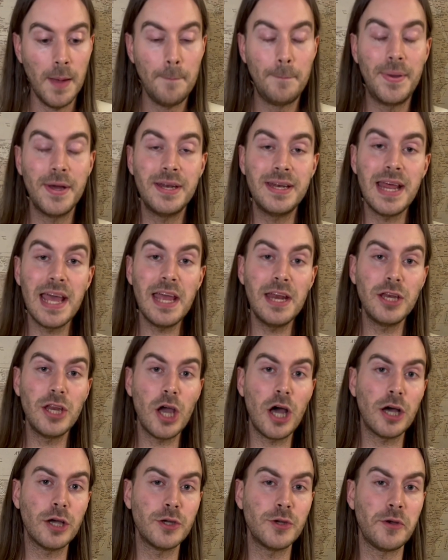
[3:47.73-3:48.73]
but
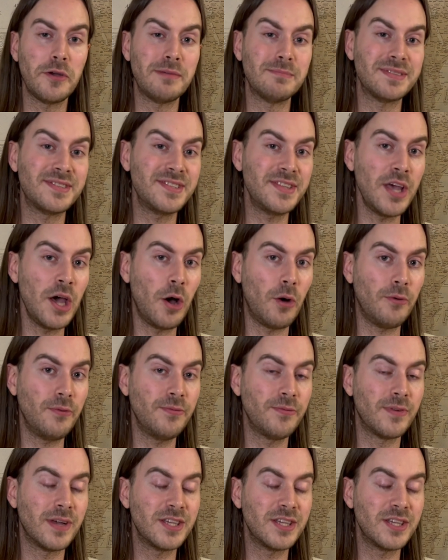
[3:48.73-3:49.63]
Netanyahu himself